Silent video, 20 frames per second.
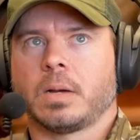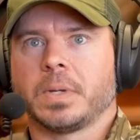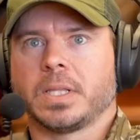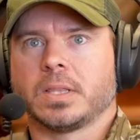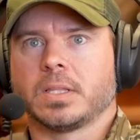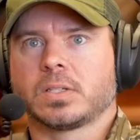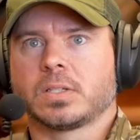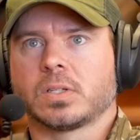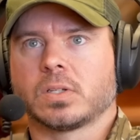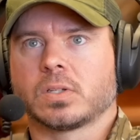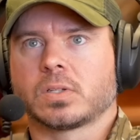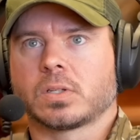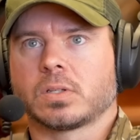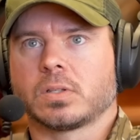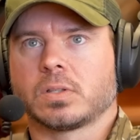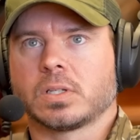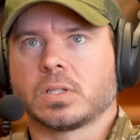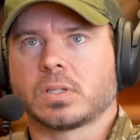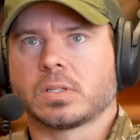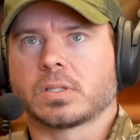I mean, this
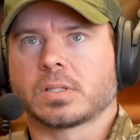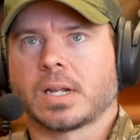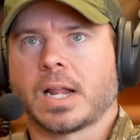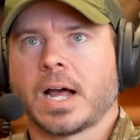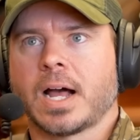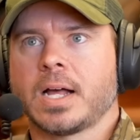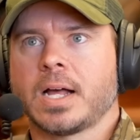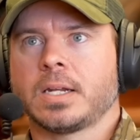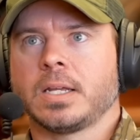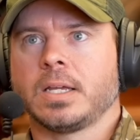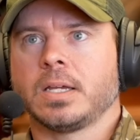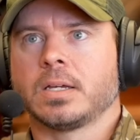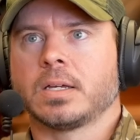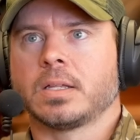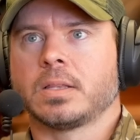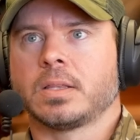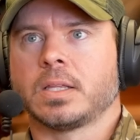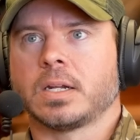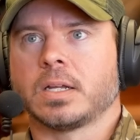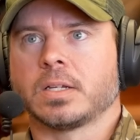is an
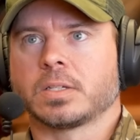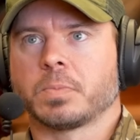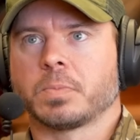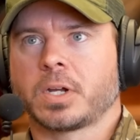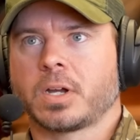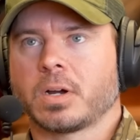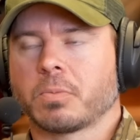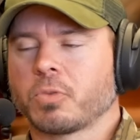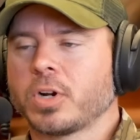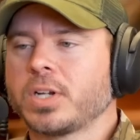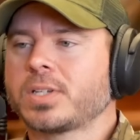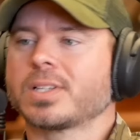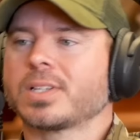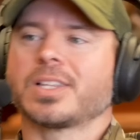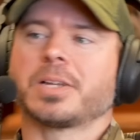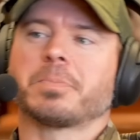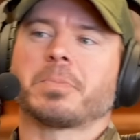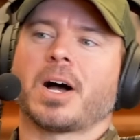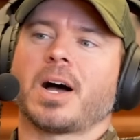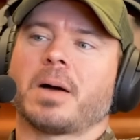idea that has become
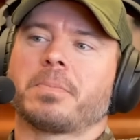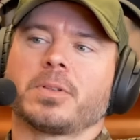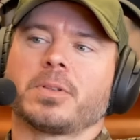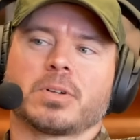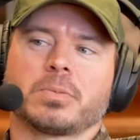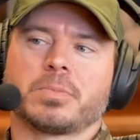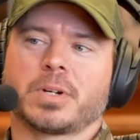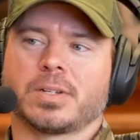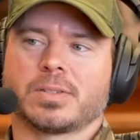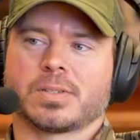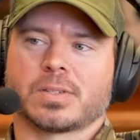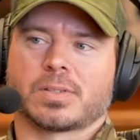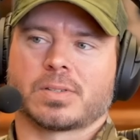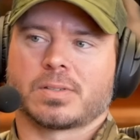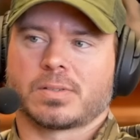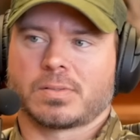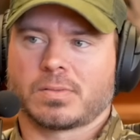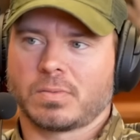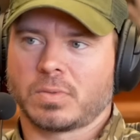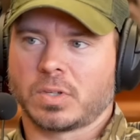recently popular because this
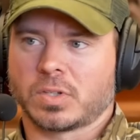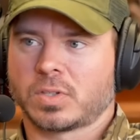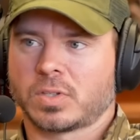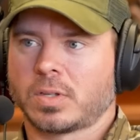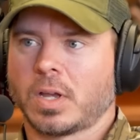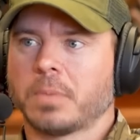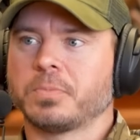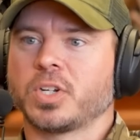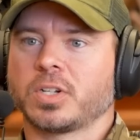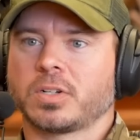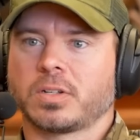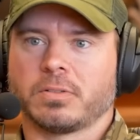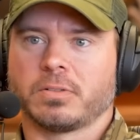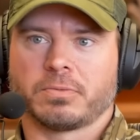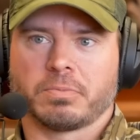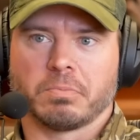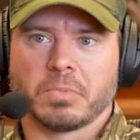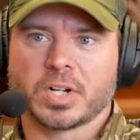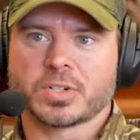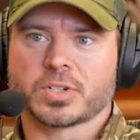is the subject
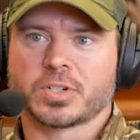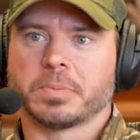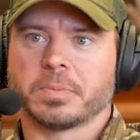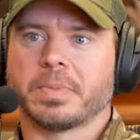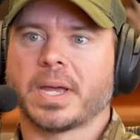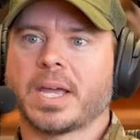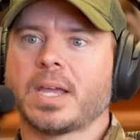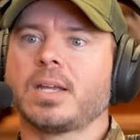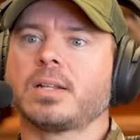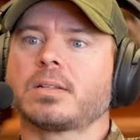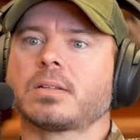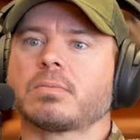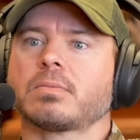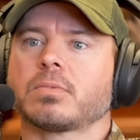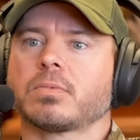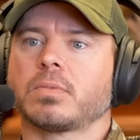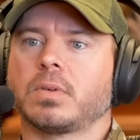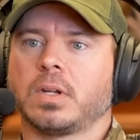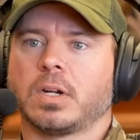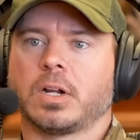of much debate,
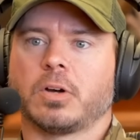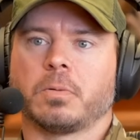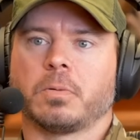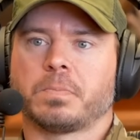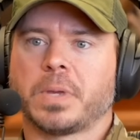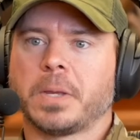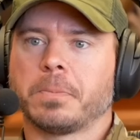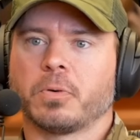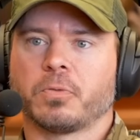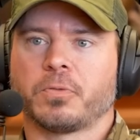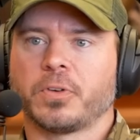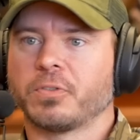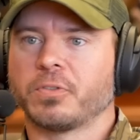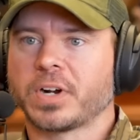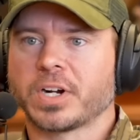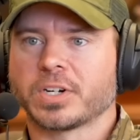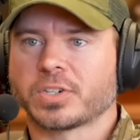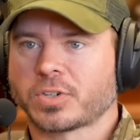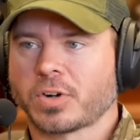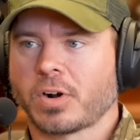you know, and people feel
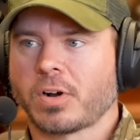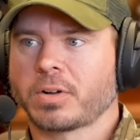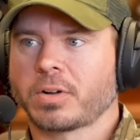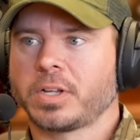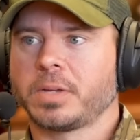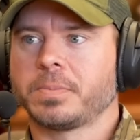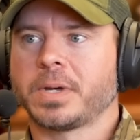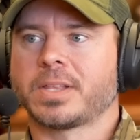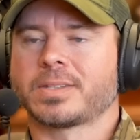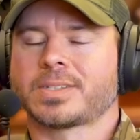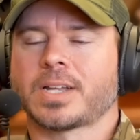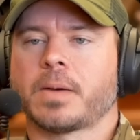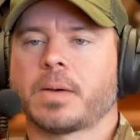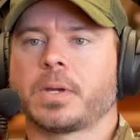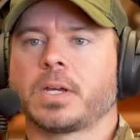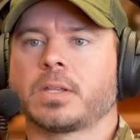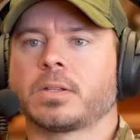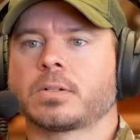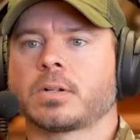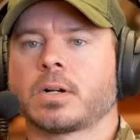very strongly about the
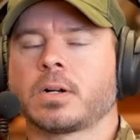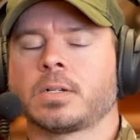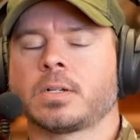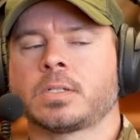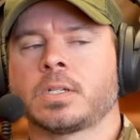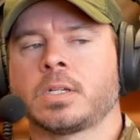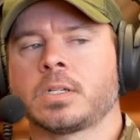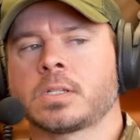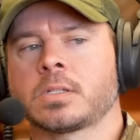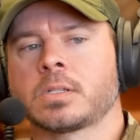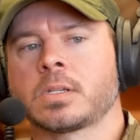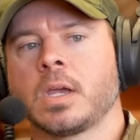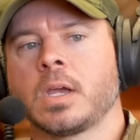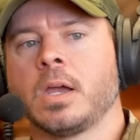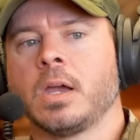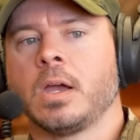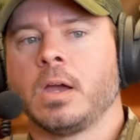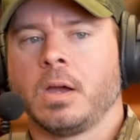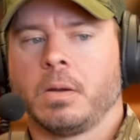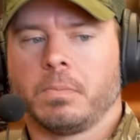timing of their turkey seasons.
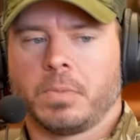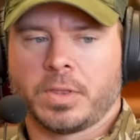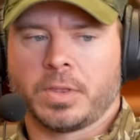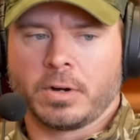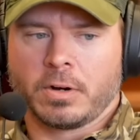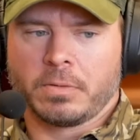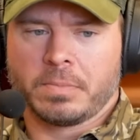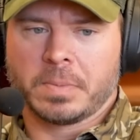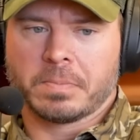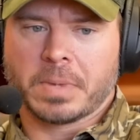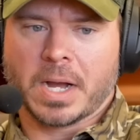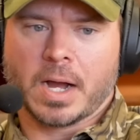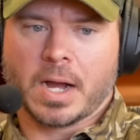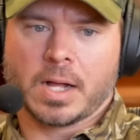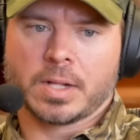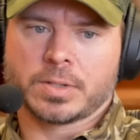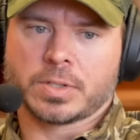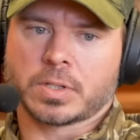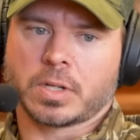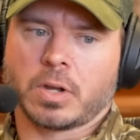But there have been
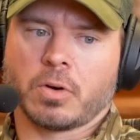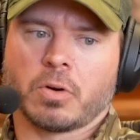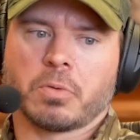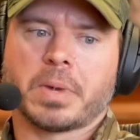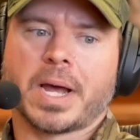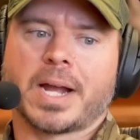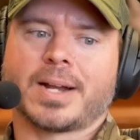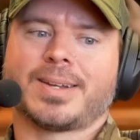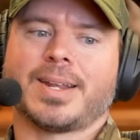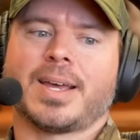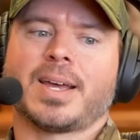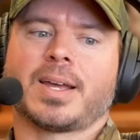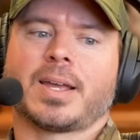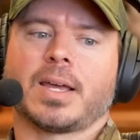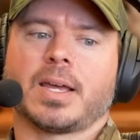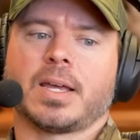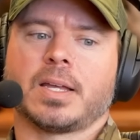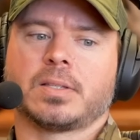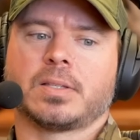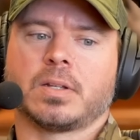biologists going back
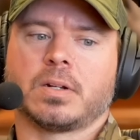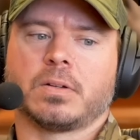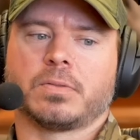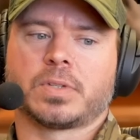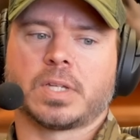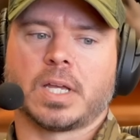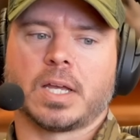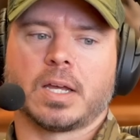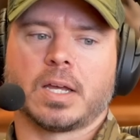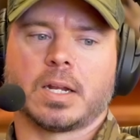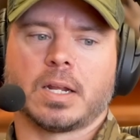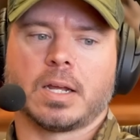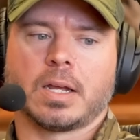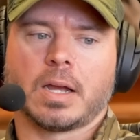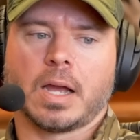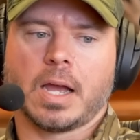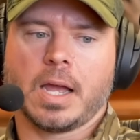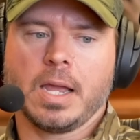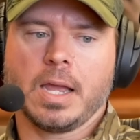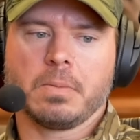decades that have said,
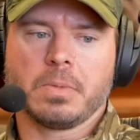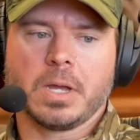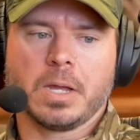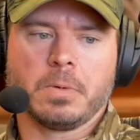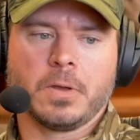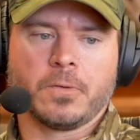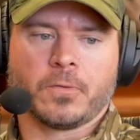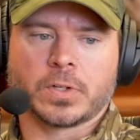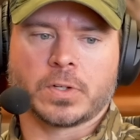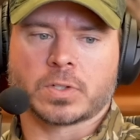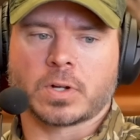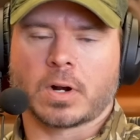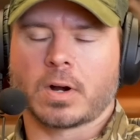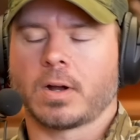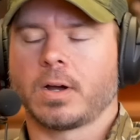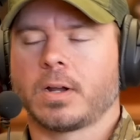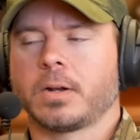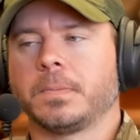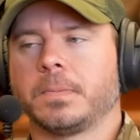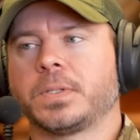hey, maybe if we
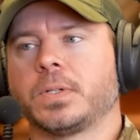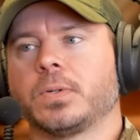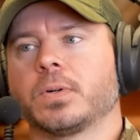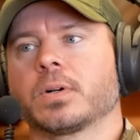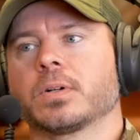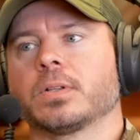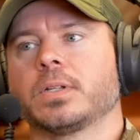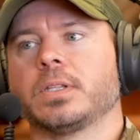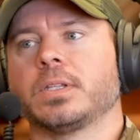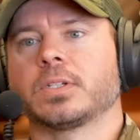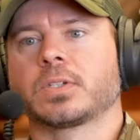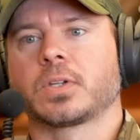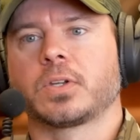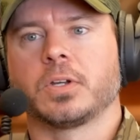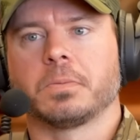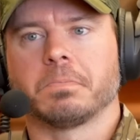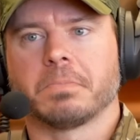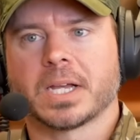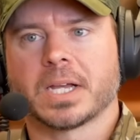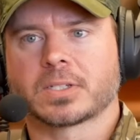start hunting them too early, this
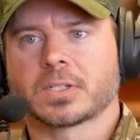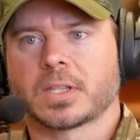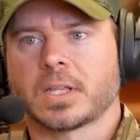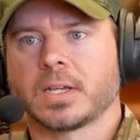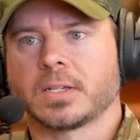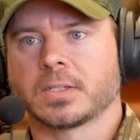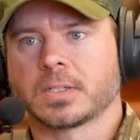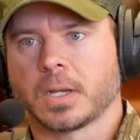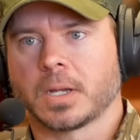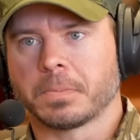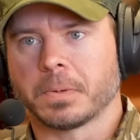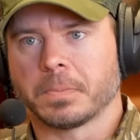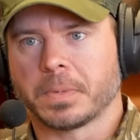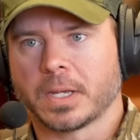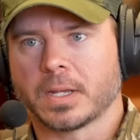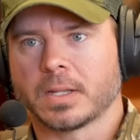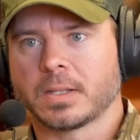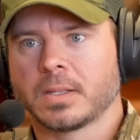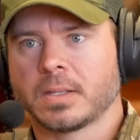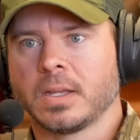could mess things up a
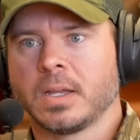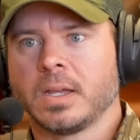bit.